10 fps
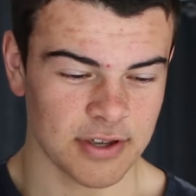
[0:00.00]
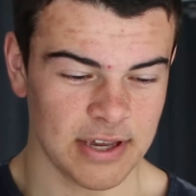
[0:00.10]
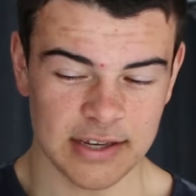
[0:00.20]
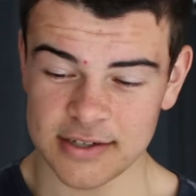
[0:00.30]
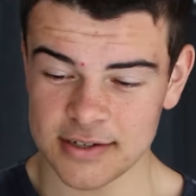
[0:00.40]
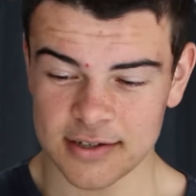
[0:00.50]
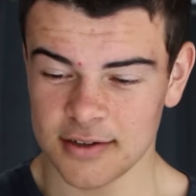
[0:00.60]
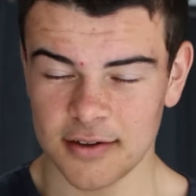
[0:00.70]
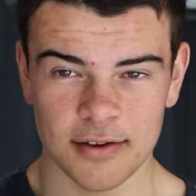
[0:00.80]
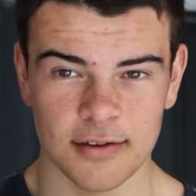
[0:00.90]
eat
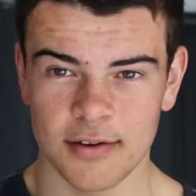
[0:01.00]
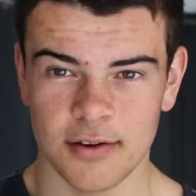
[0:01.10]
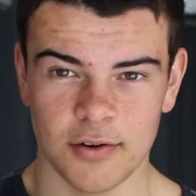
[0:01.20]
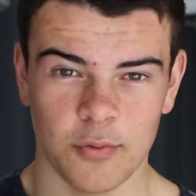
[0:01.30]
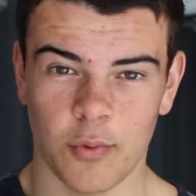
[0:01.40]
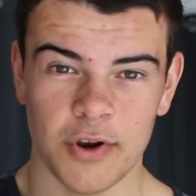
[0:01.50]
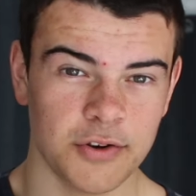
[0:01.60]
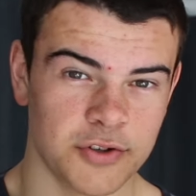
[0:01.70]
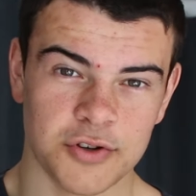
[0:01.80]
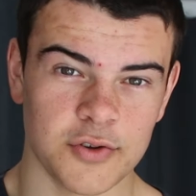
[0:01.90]

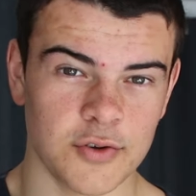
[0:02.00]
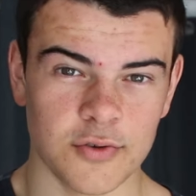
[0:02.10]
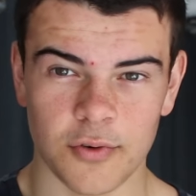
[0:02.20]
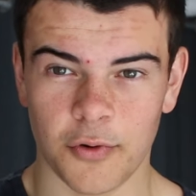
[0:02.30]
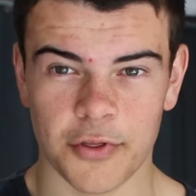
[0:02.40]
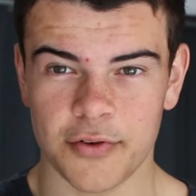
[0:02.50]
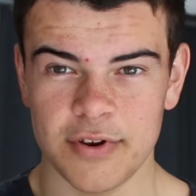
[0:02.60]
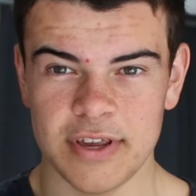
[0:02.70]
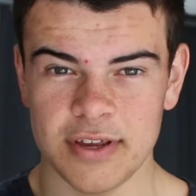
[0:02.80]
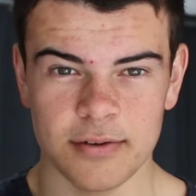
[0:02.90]
1, 2, or
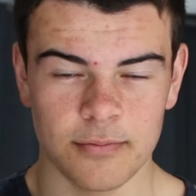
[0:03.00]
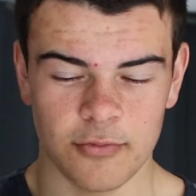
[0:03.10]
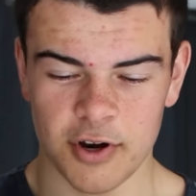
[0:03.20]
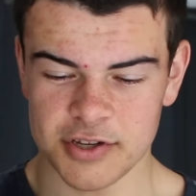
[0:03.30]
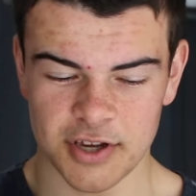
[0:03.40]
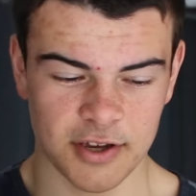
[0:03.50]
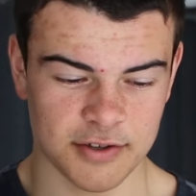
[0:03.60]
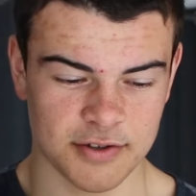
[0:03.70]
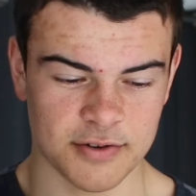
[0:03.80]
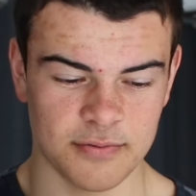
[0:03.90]
3 rice
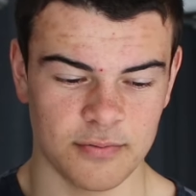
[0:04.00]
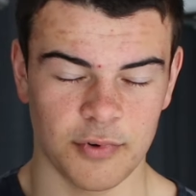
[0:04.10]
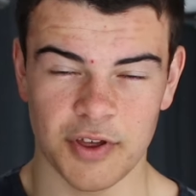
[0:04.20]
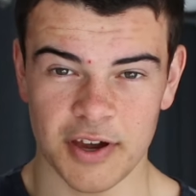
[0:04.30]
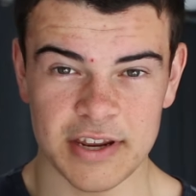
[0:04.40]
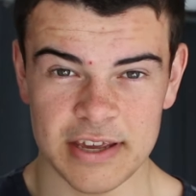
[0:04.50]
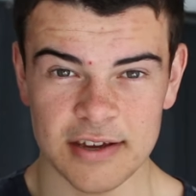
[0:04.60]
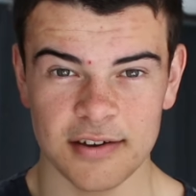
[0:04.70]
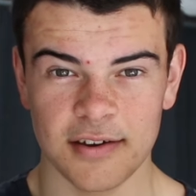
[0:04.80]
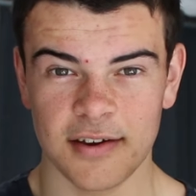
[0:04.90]
cakes with honey
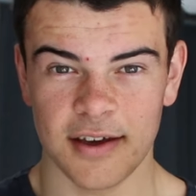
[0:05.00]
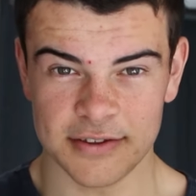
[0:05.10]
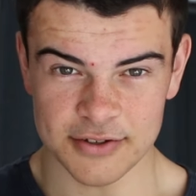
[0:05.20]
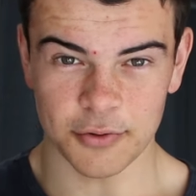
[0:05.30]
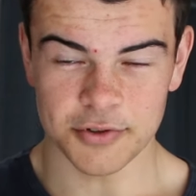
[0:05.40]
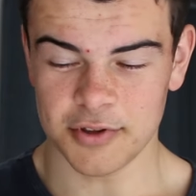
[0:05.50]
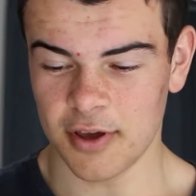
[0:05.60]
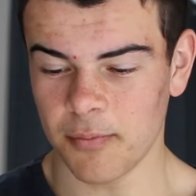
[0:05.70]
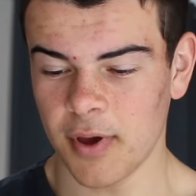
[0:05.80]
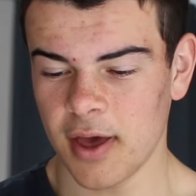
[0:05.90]
and salt on
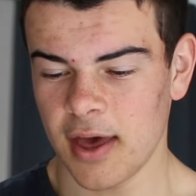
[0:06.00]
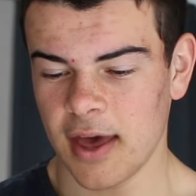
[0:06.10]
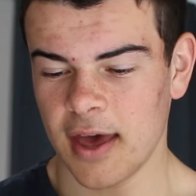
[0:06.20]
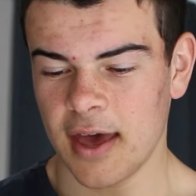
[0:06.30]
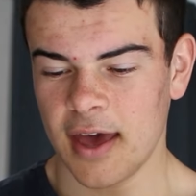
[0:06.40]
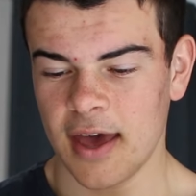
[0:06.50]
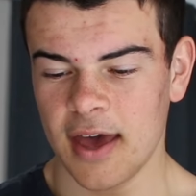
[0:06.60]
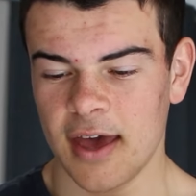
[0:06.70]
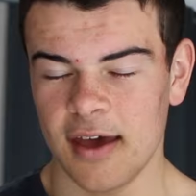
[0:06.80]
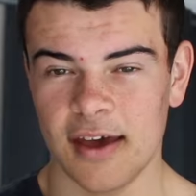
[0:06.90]
them.
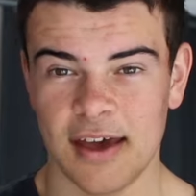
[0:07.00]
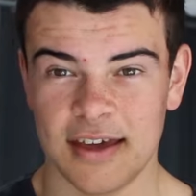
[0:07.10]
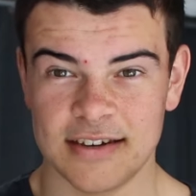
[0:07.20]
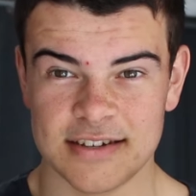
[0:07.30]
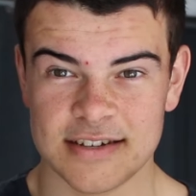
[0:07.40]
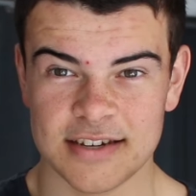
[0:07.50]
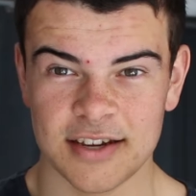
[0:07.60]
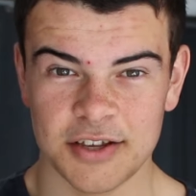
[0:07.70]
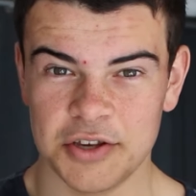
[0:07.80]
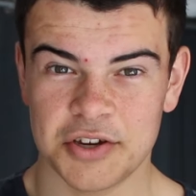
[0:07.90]
And
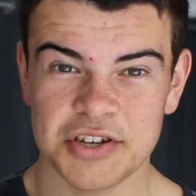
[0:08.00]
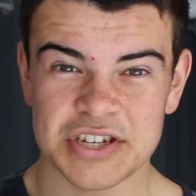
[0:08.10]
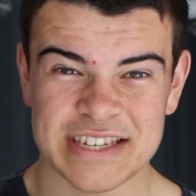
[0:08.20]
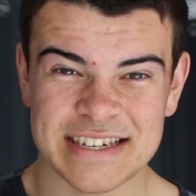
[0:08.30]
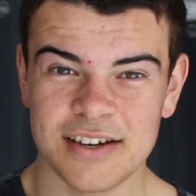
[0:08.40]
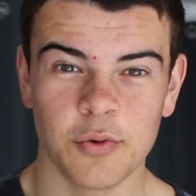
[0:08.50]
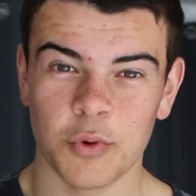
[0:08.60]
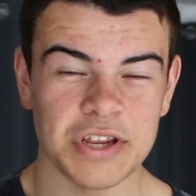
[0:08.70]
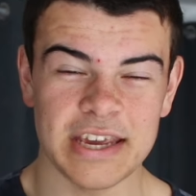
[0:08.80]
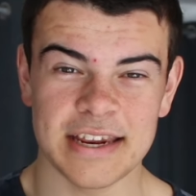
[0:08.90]
you can just,
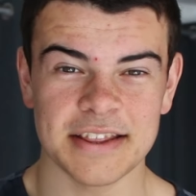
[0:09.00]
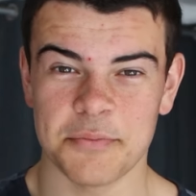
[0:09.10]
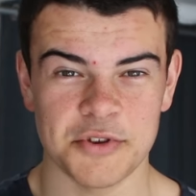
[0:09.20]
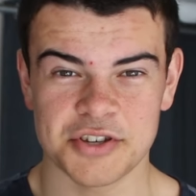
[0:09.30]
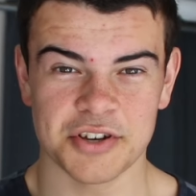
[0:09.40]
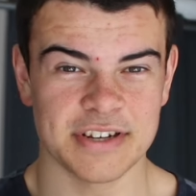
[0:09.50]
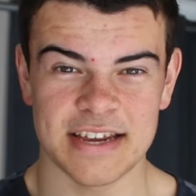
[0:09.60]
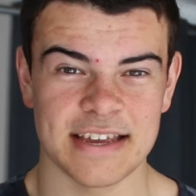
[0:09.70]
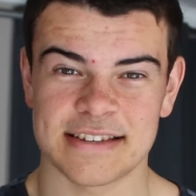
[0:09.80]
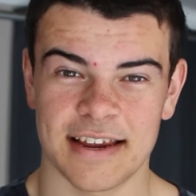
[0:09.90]
when you're eating them, you're just going to
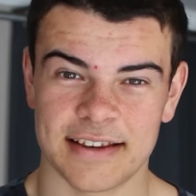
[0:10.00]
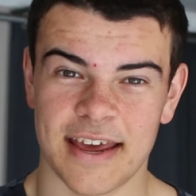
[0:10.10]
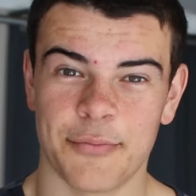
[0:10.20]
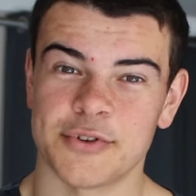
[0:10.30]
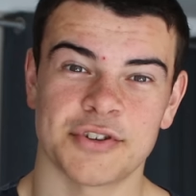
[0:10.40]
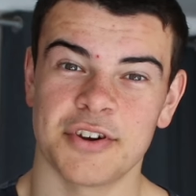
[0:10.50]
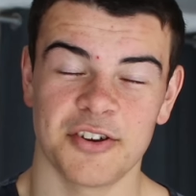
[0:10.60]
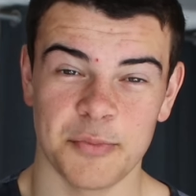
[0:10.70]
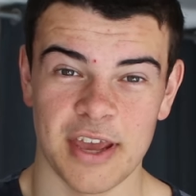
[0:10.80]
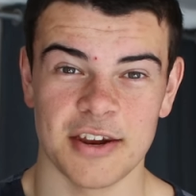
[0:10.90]
taste like, damn, this is going to
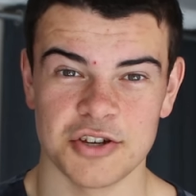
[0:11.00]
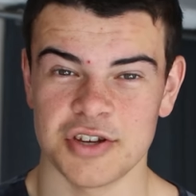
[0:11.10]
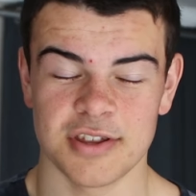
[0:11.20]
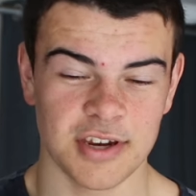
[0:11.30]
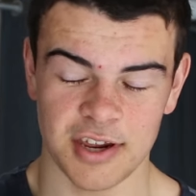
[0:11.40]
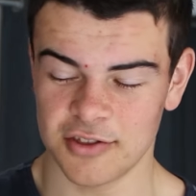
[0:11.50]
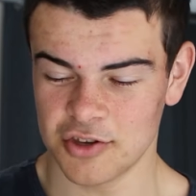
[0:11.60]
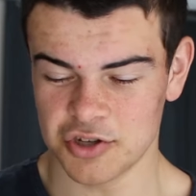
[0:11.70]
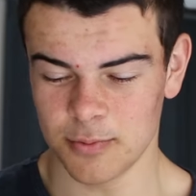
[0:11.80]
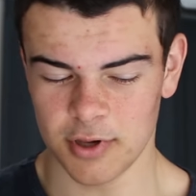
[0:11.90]
give me energy. Then you get in
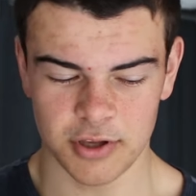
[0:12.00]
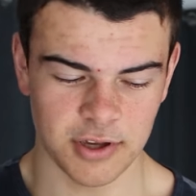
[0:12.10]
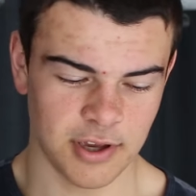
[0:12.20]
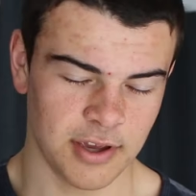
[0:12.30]
the gym and you